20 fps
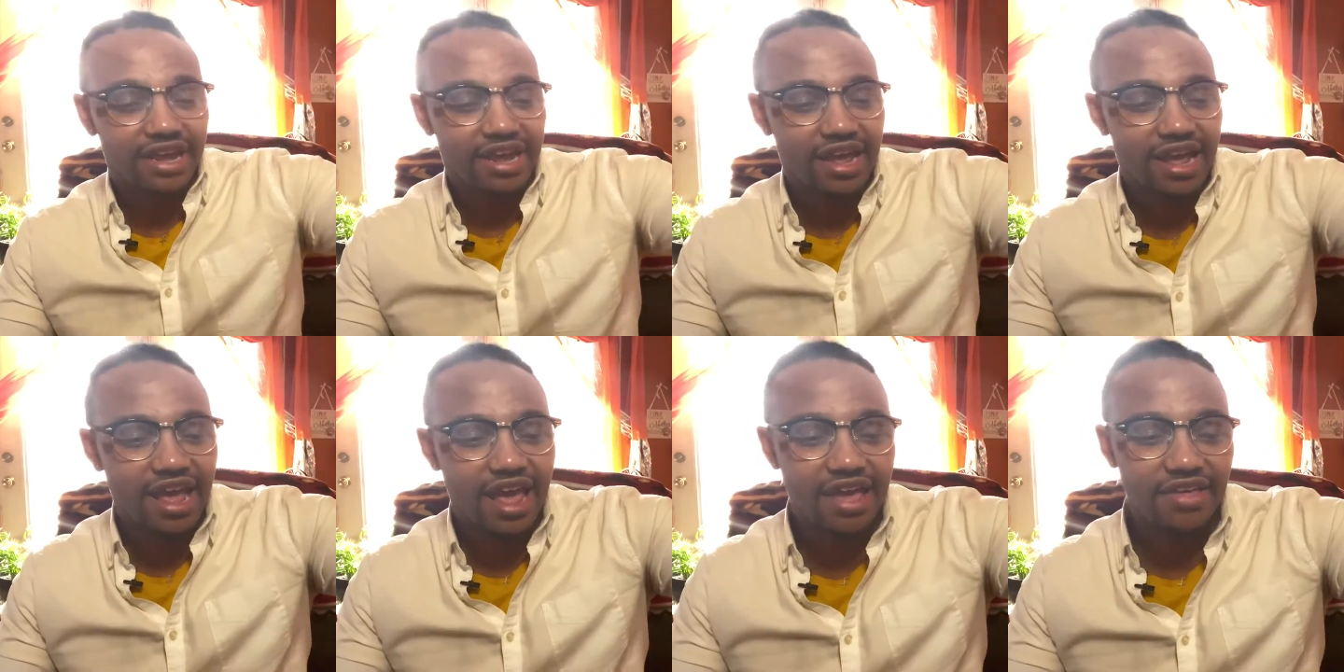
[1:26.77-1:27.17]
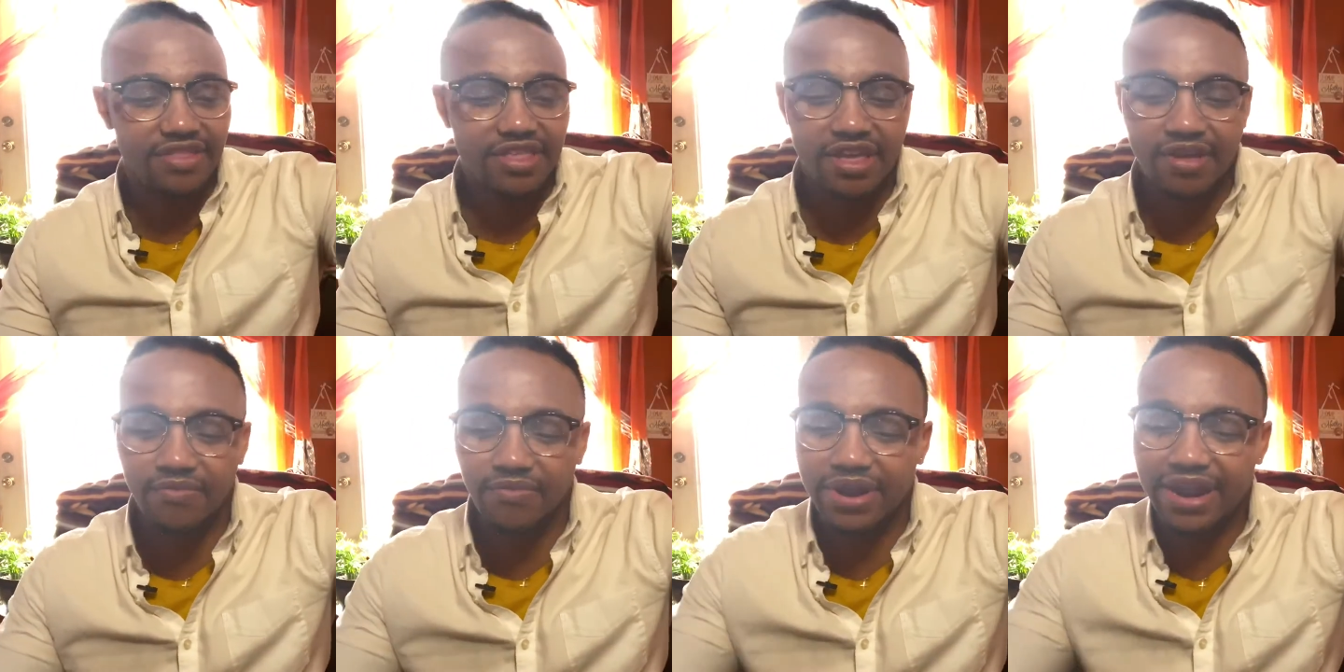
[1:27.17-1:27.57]
and
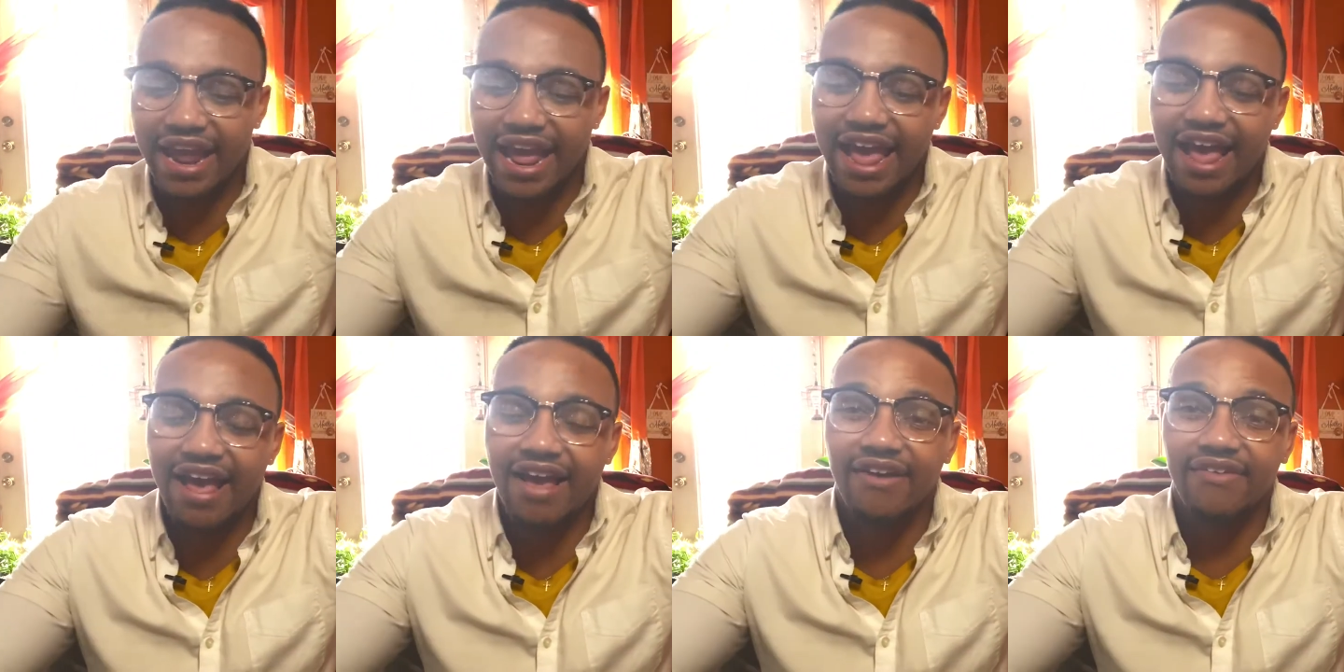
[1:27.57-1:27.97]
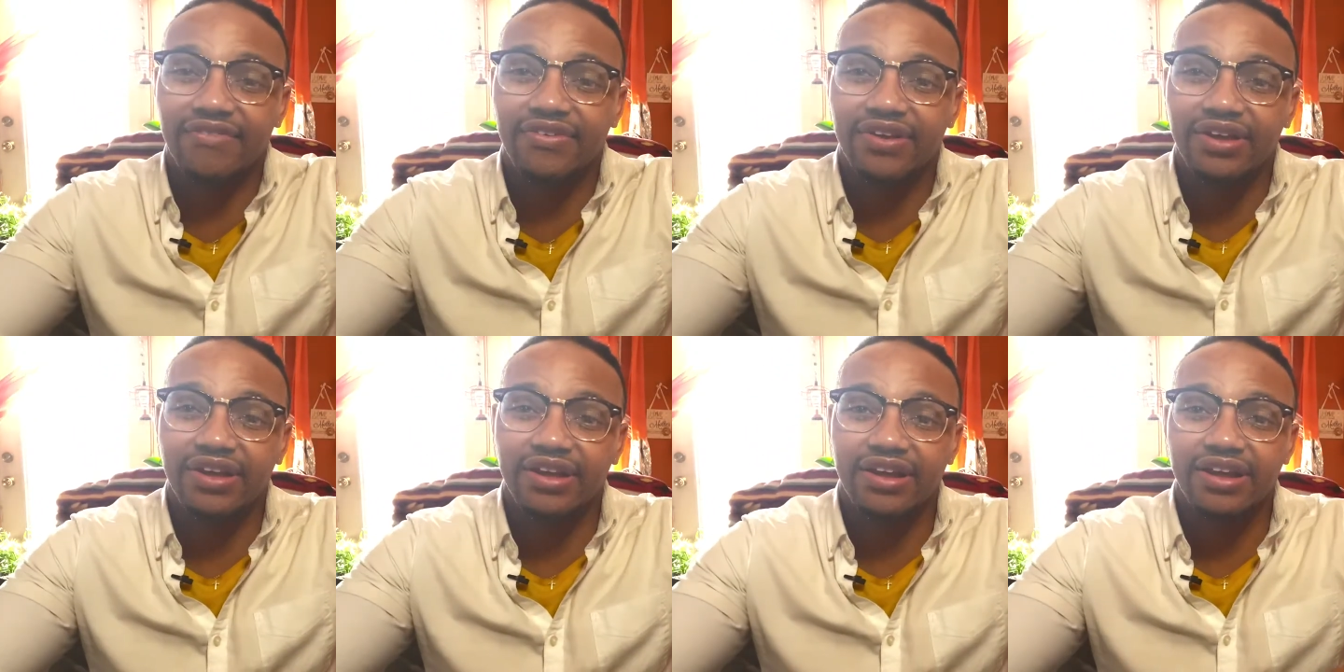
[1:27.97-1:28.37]
then we
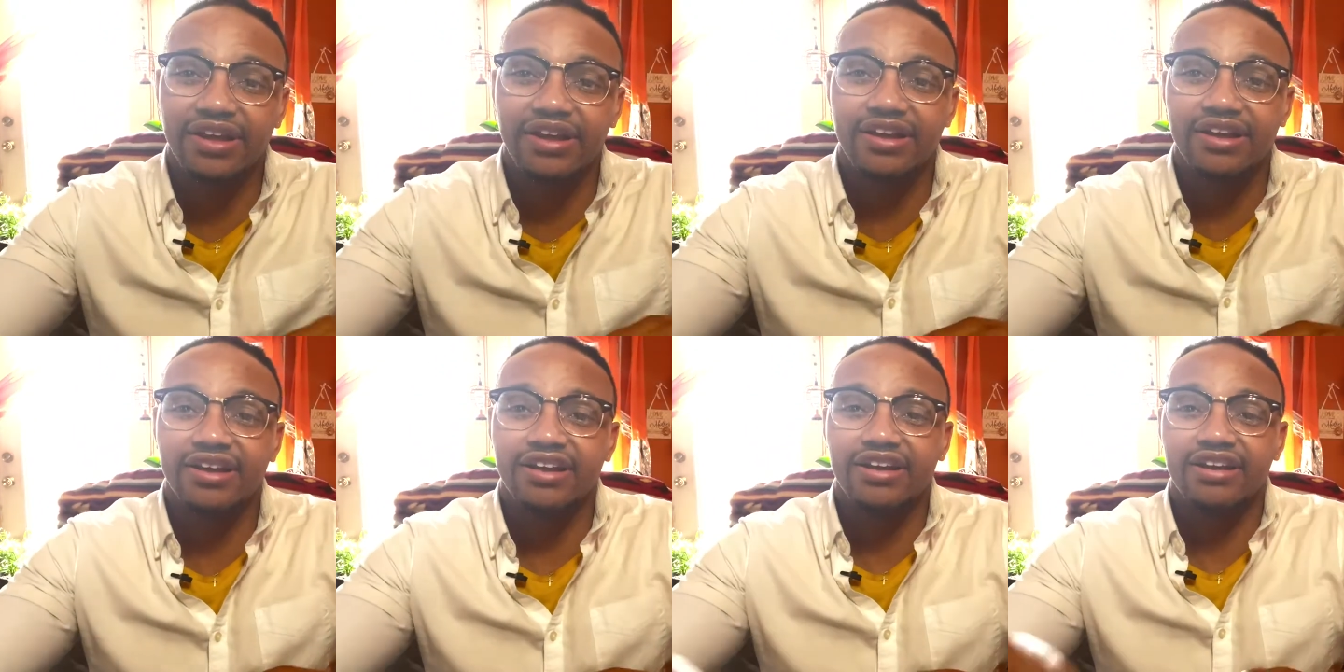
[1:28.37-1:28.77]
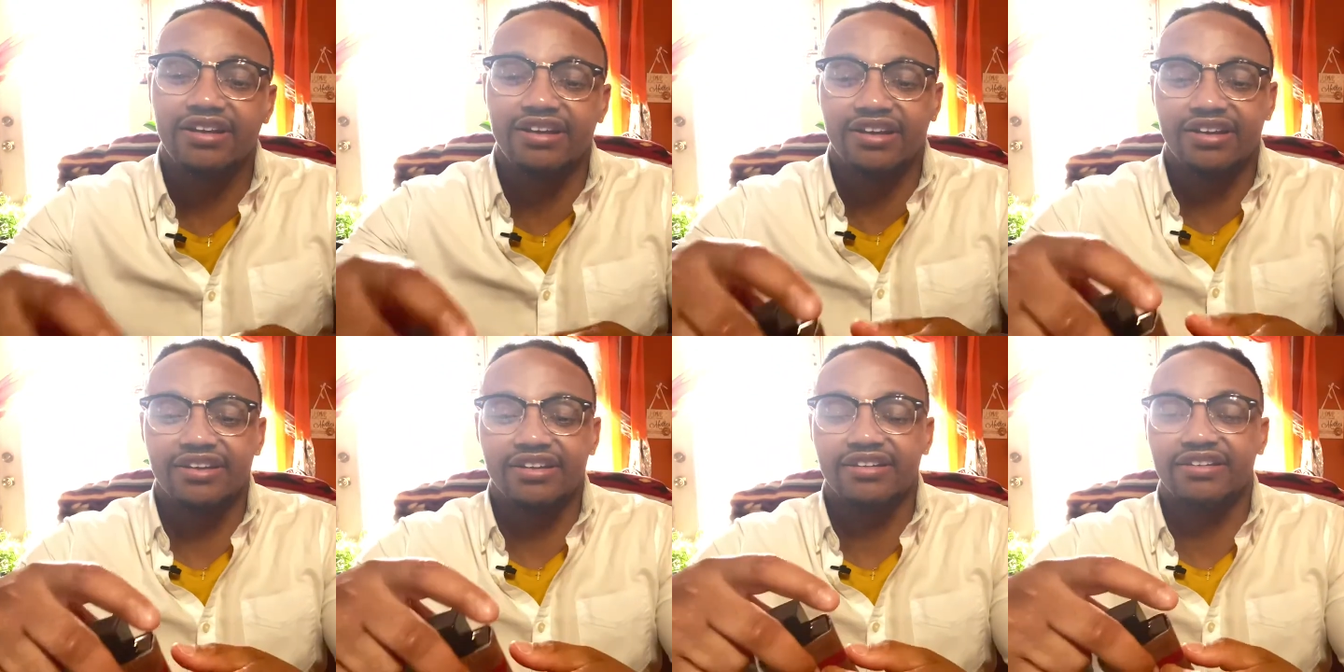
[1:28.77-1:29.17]
have
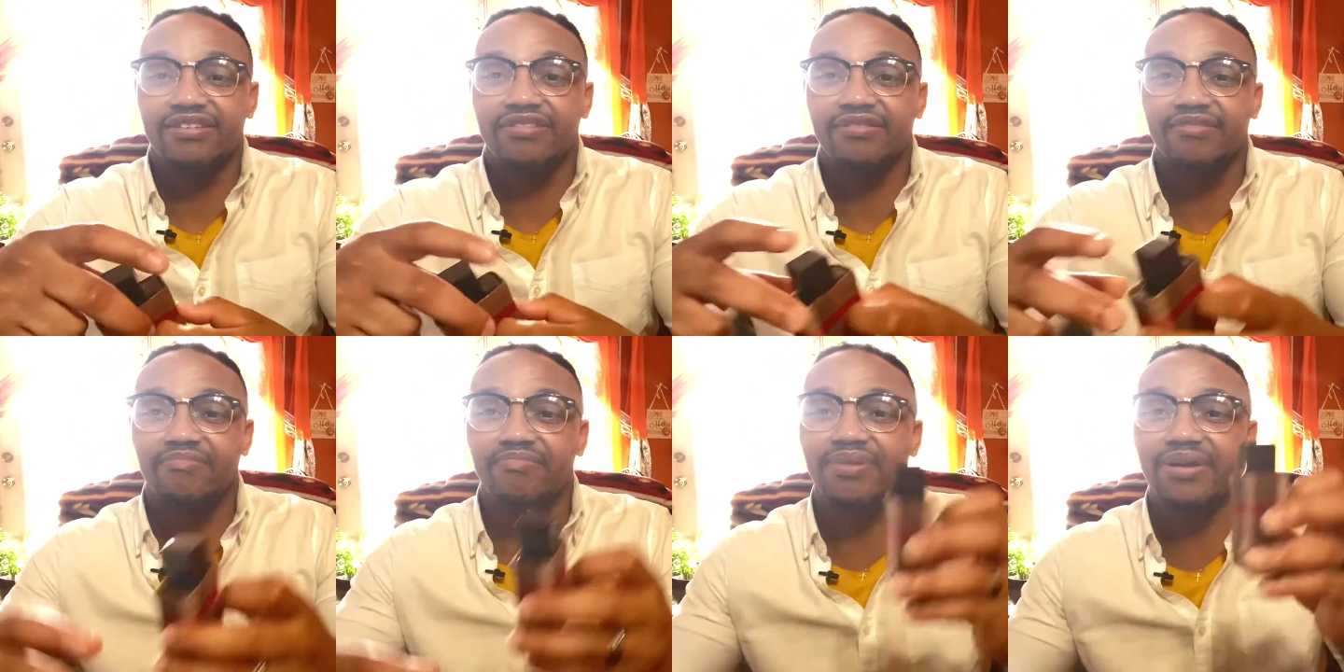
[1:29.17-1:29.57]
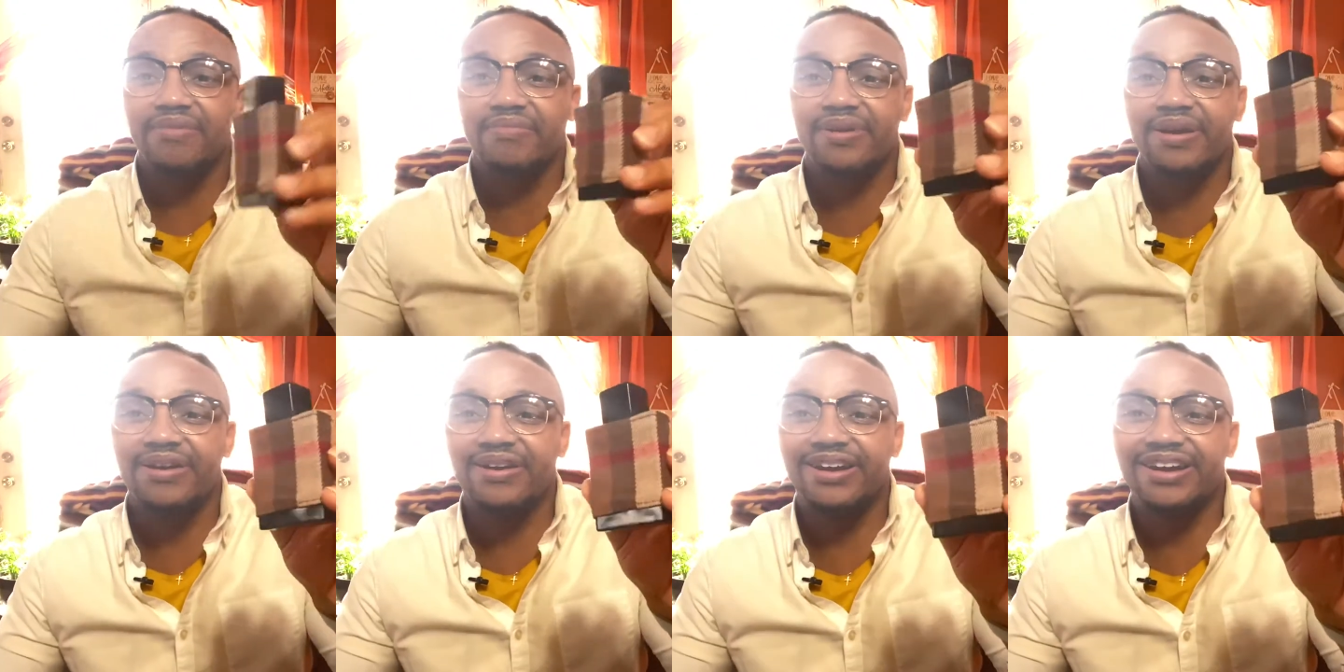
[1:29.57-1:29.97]

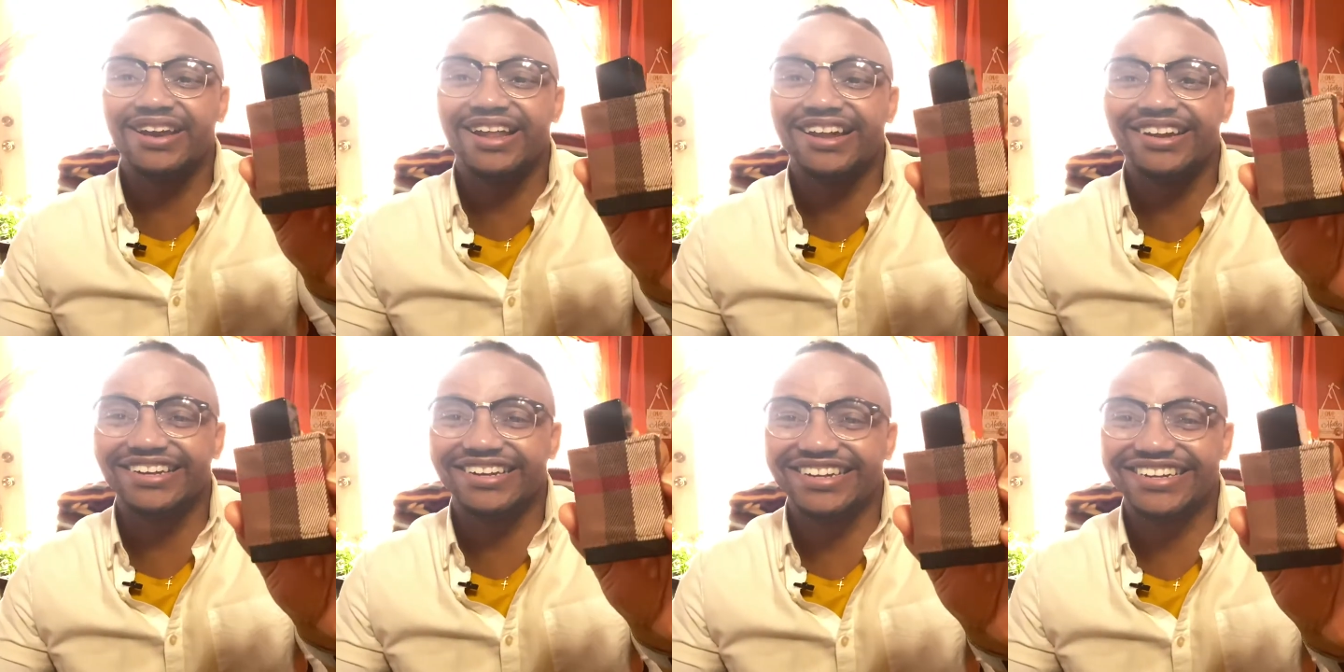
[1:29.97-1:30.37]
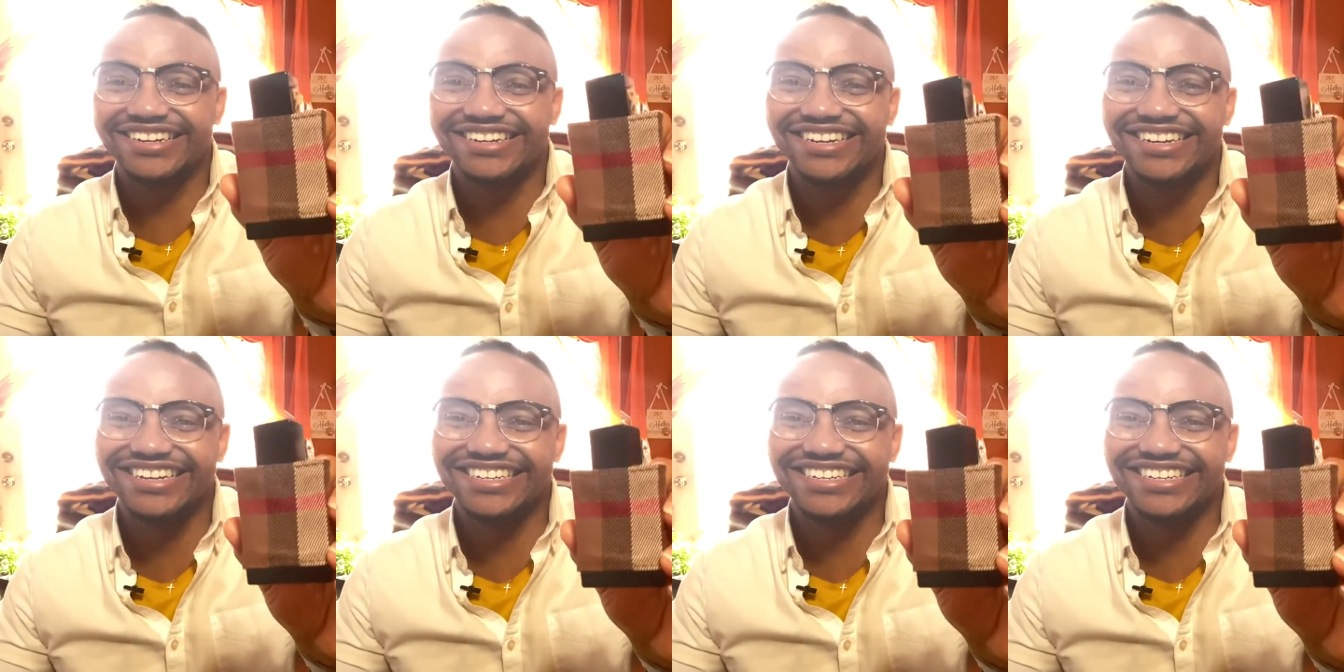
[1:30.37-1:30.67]
Burberry London.